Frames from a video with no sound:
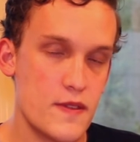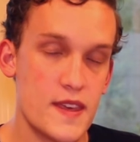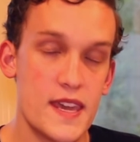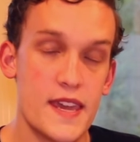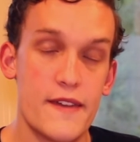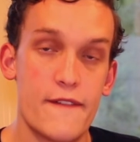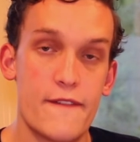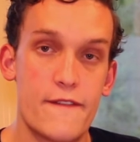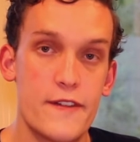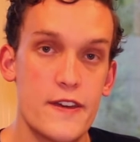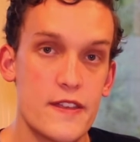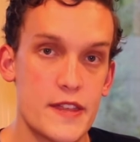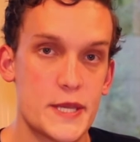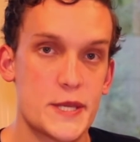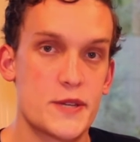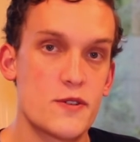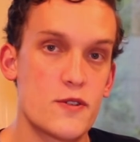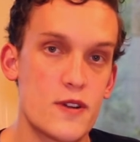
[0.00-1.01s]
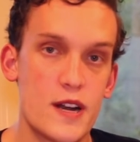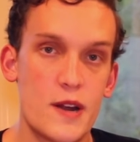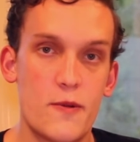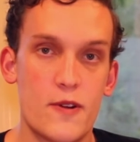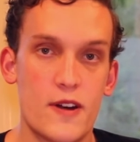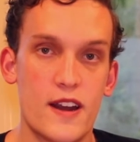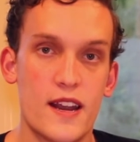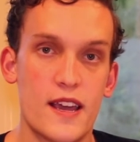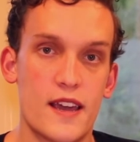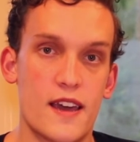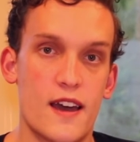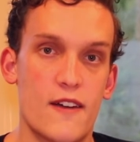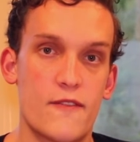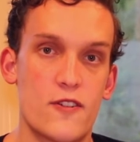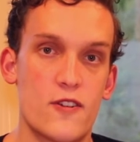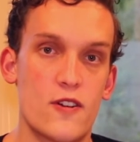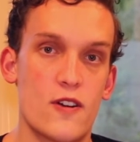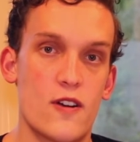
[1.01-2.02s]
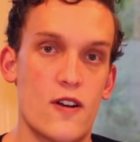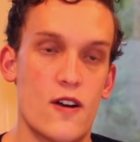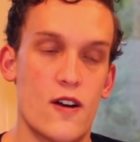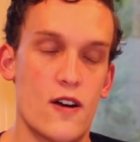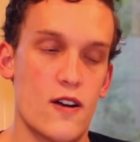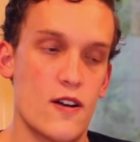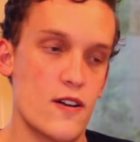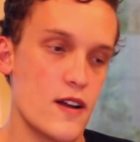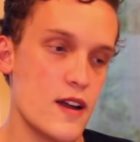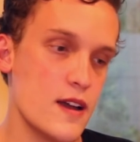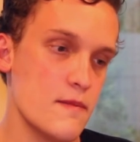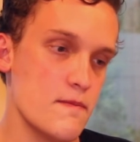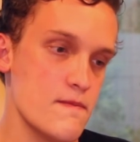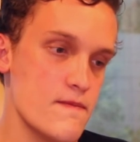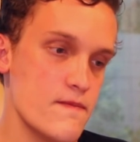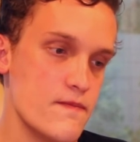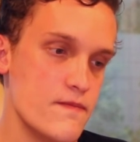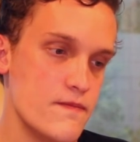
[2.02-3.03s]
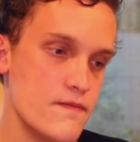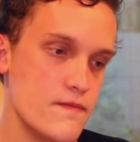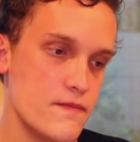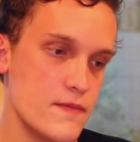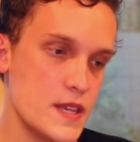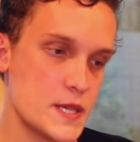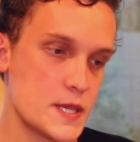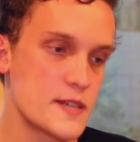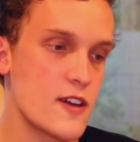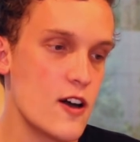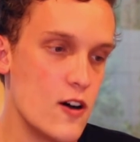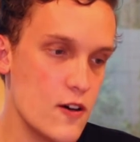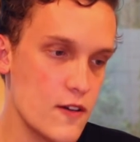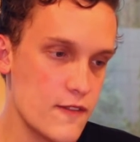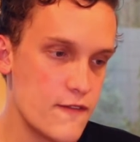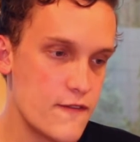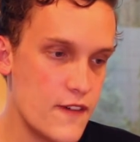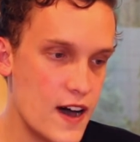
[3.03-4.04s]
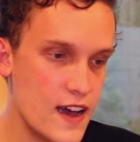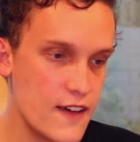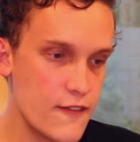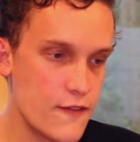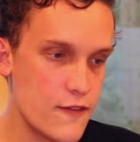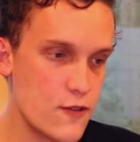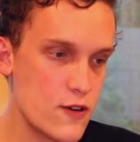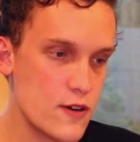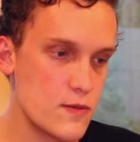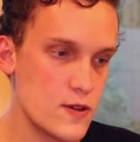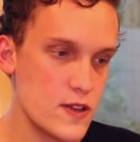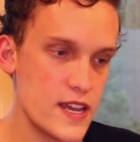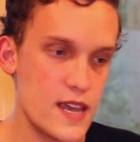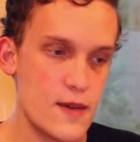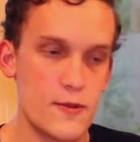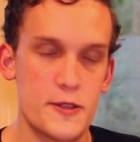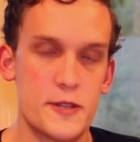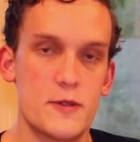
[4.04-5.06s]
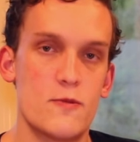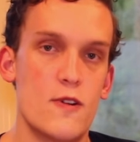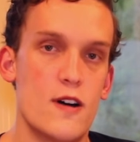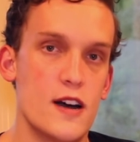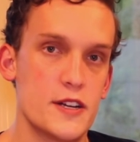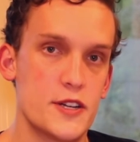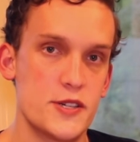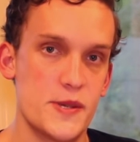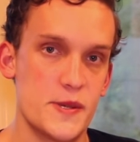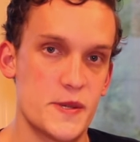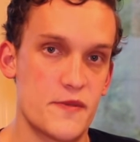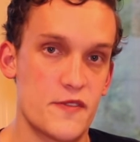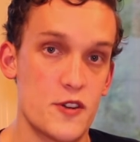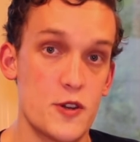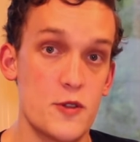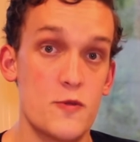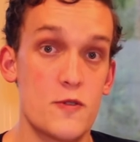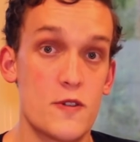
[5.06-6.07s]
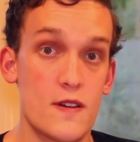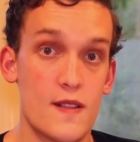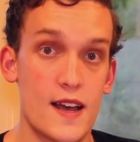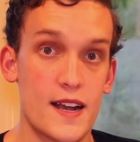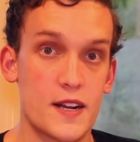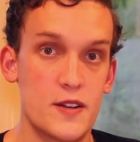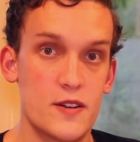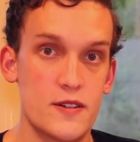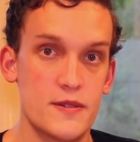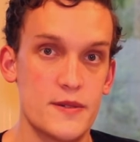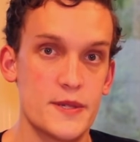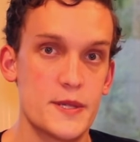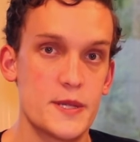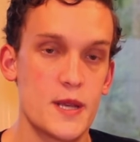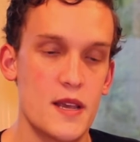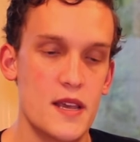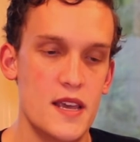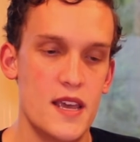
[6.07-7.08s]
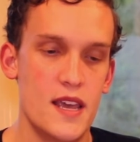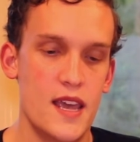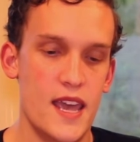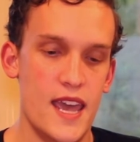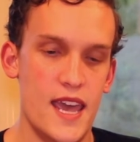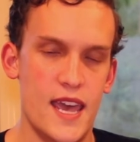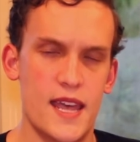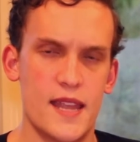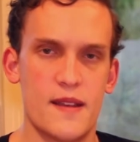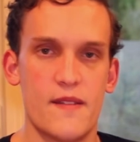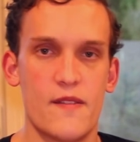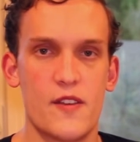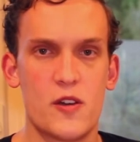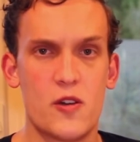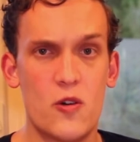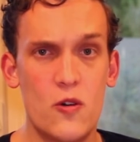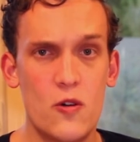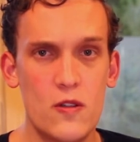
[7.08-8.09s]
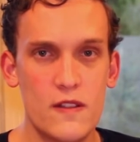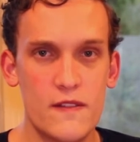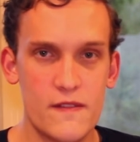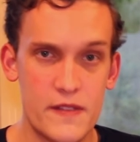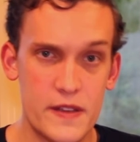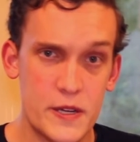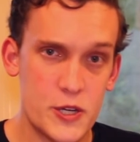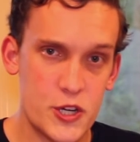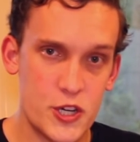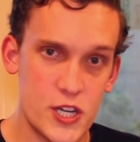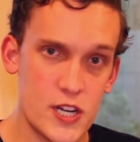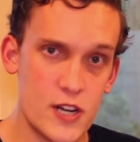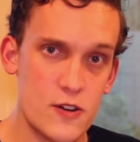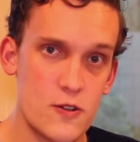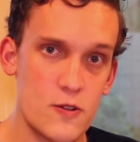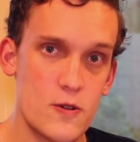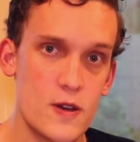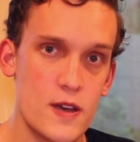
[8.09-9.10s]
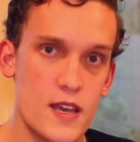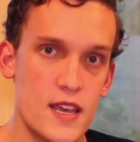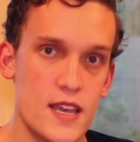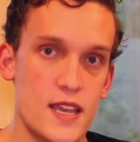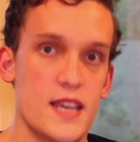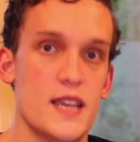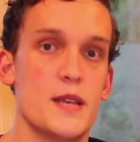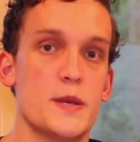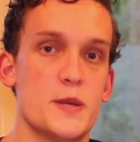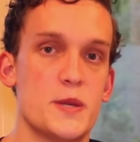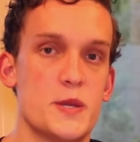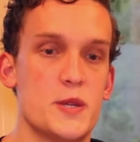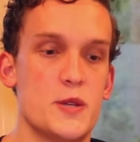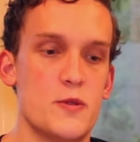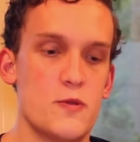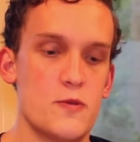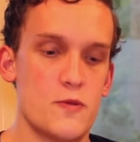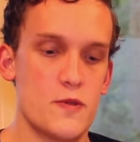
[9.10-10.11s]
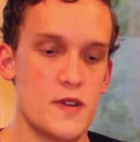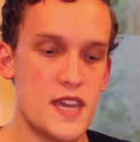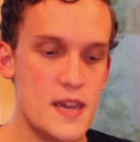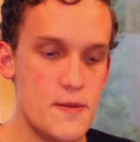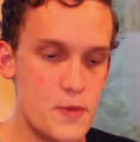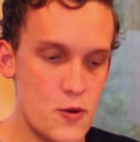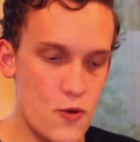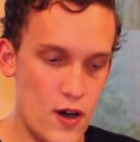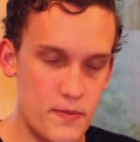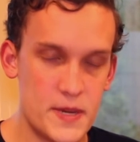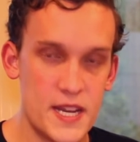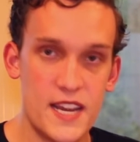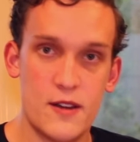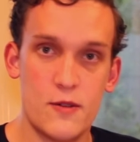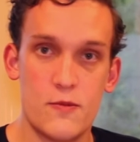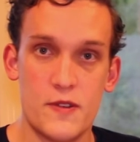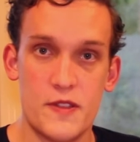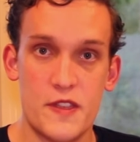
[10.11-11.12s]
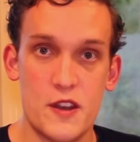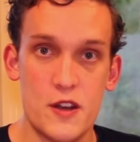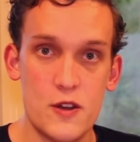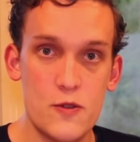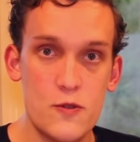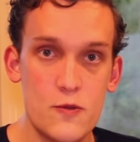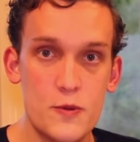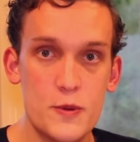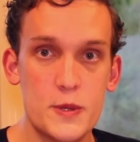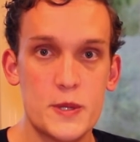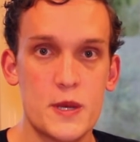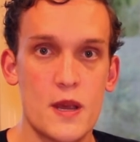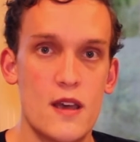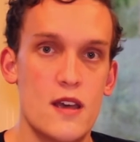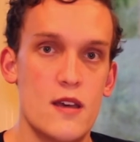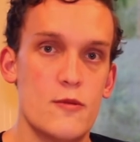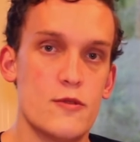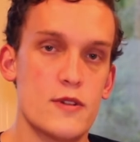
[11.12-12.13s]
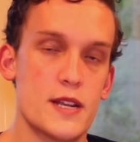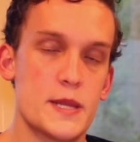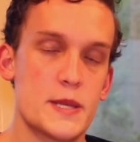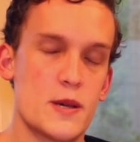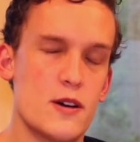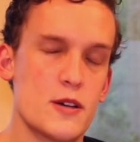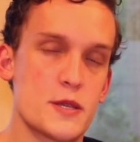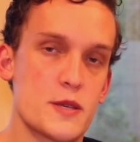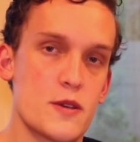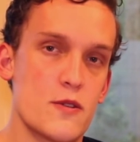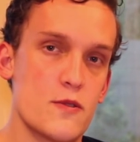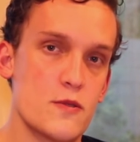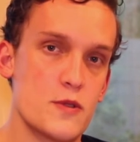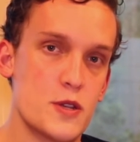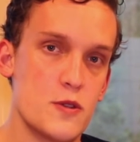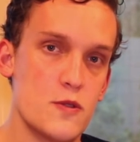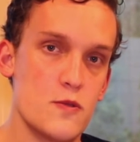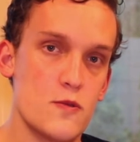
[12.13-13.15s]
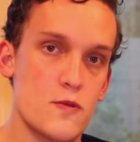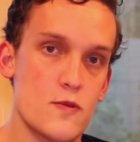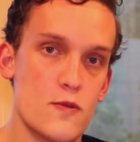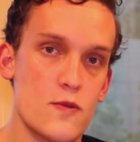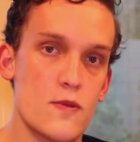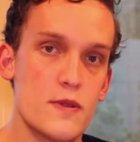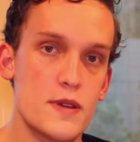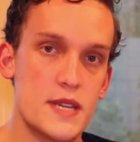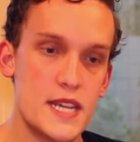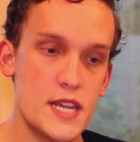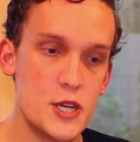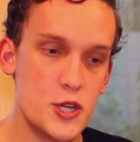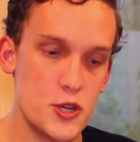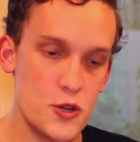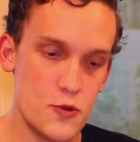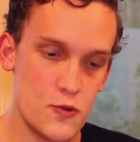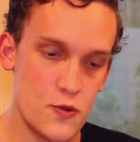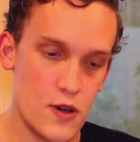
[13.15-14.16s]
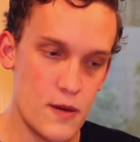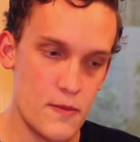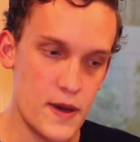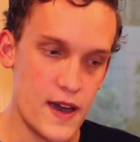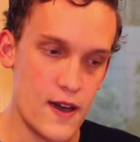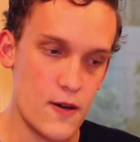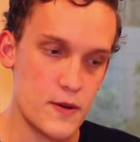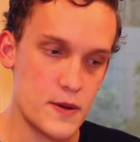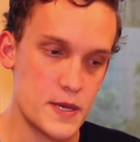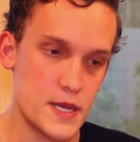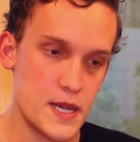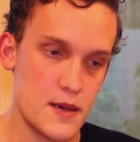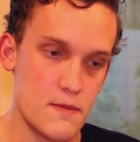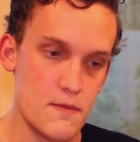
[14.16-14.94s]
the fifth story we're going to cover is called 5 Affordable Hamilton Watches for New Collectors. And the goal of this show is to keep you updated with the news, but it's also to teach you about